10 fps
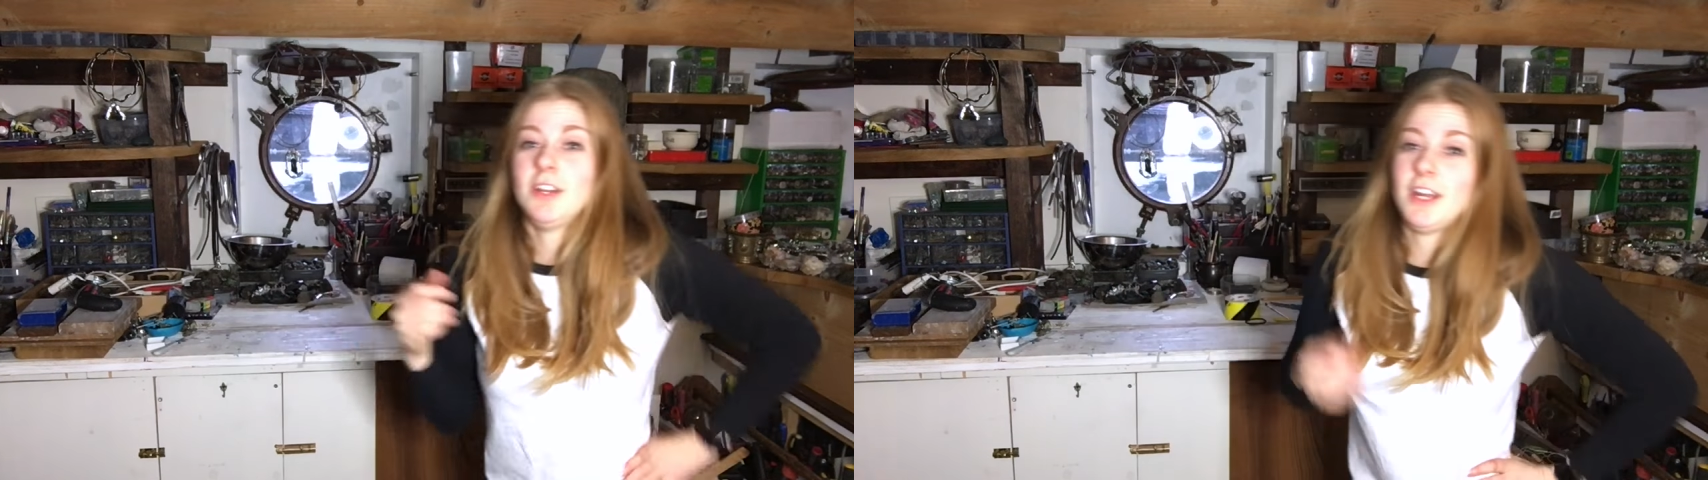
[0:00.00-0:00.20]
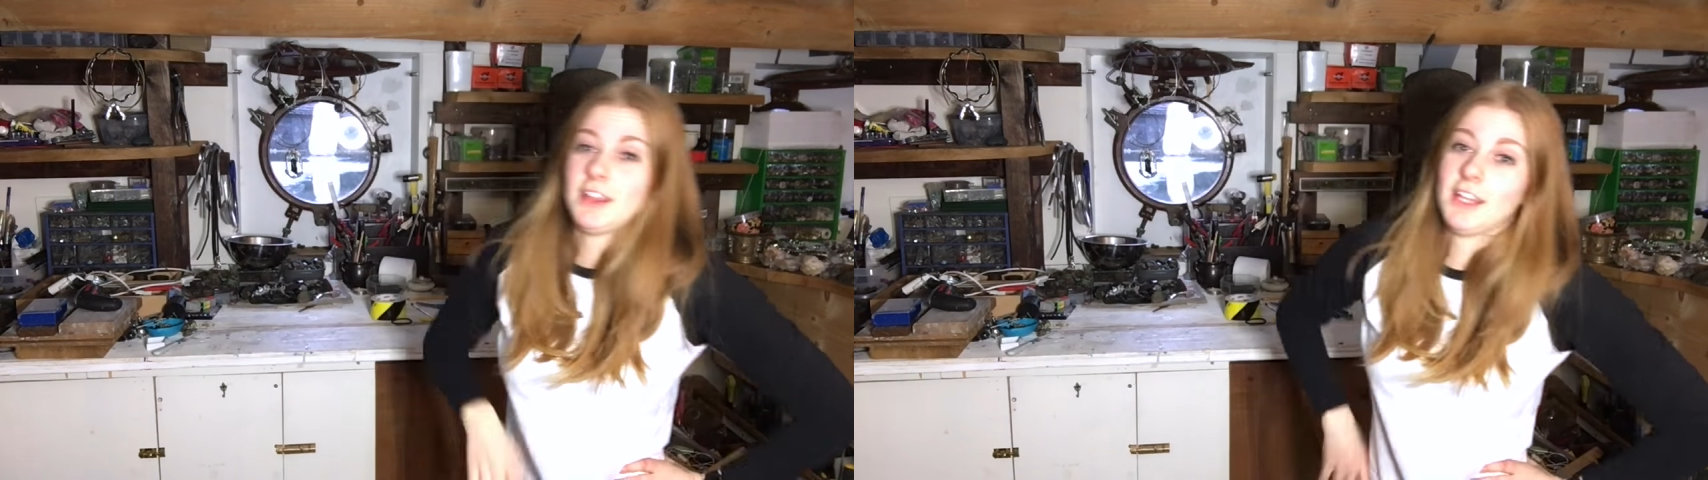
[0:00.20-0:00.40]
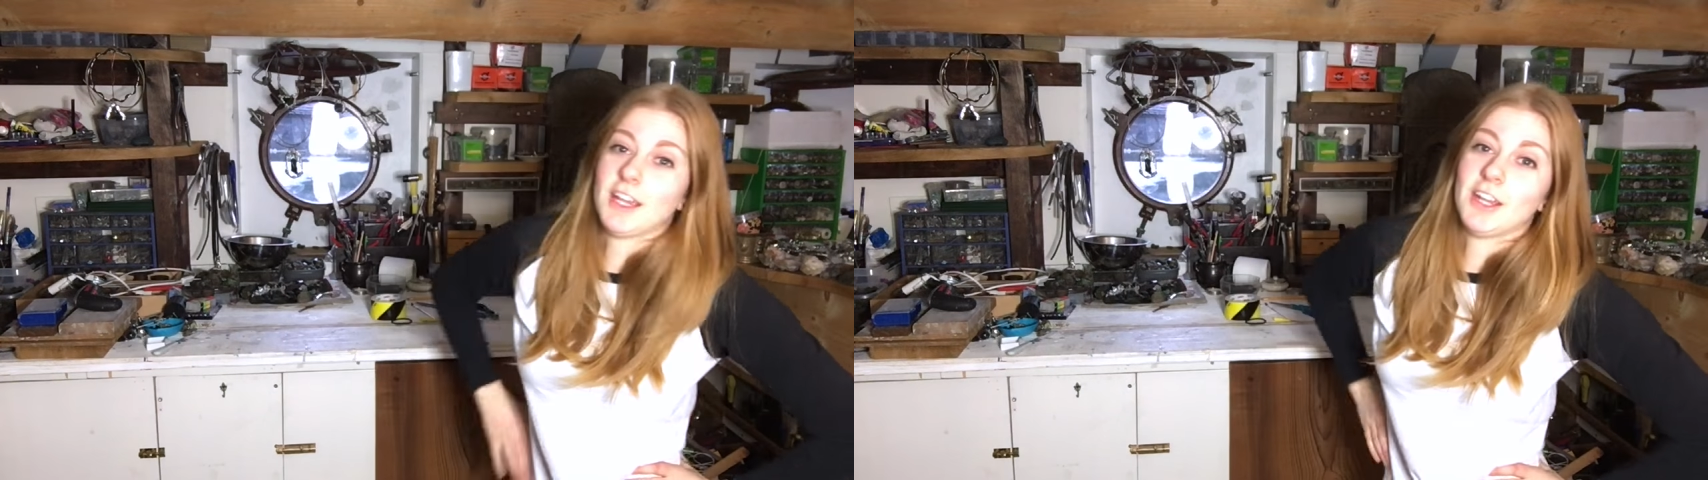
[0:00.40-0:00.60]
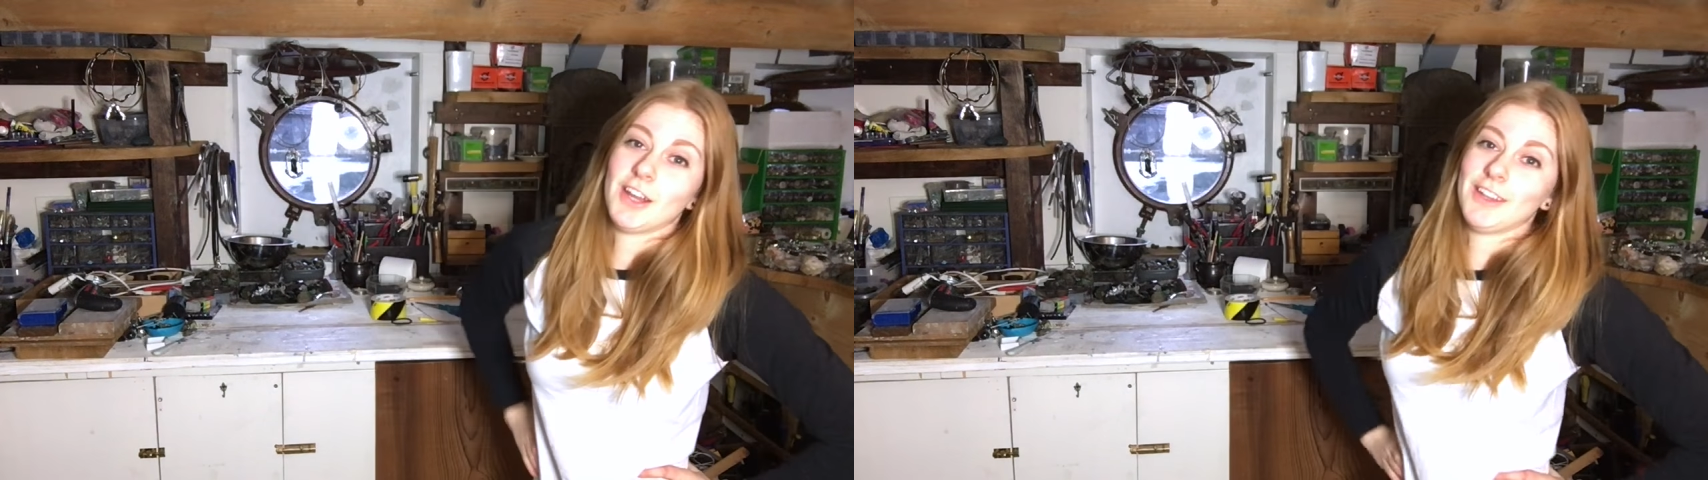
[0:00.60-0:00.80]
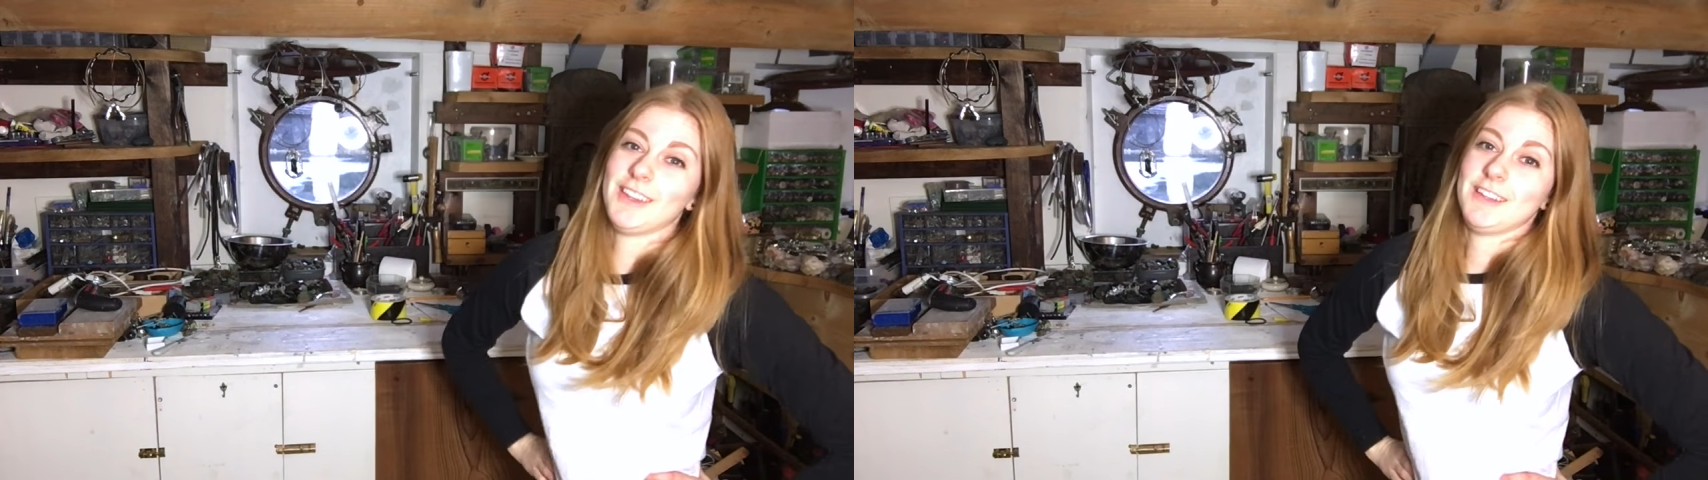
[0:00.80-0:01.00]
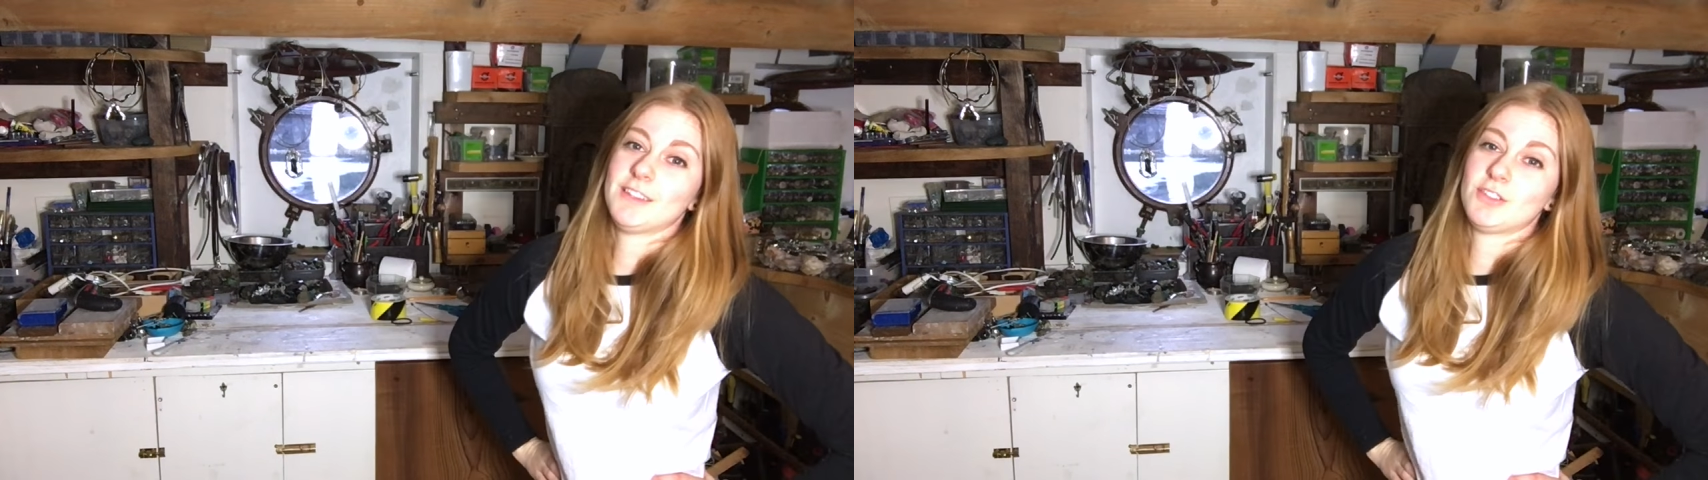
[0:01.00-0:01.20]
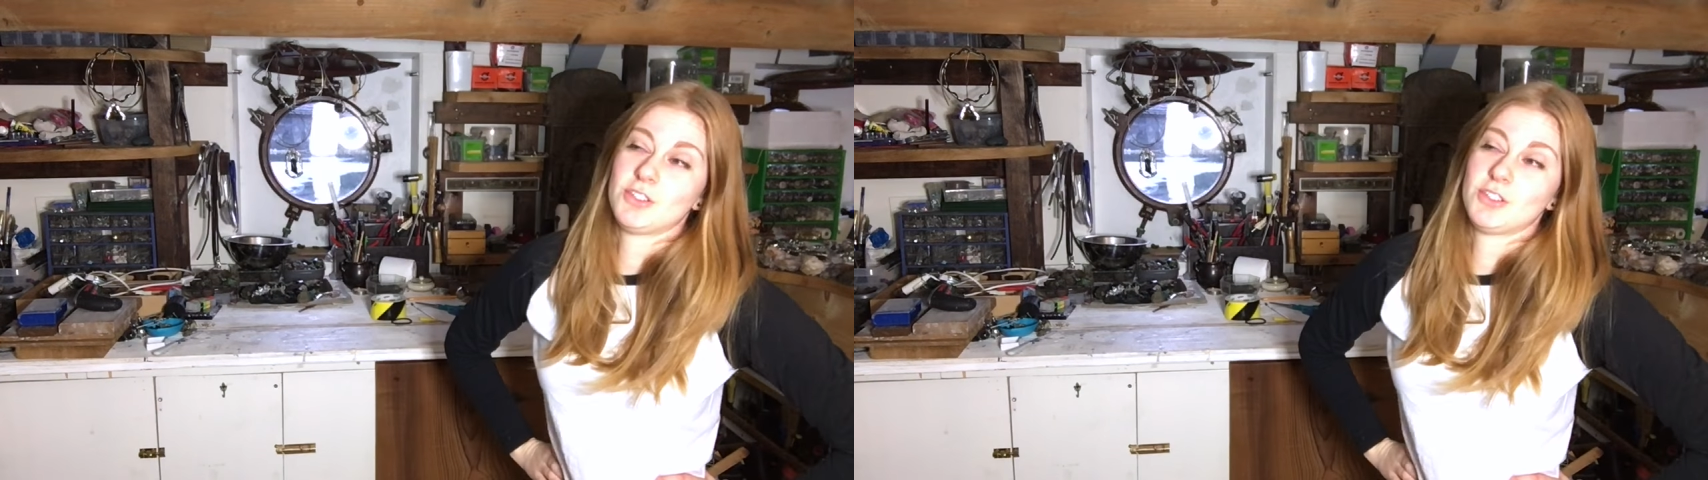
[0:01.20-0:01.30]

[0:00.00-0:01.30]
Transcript: and I think I got at least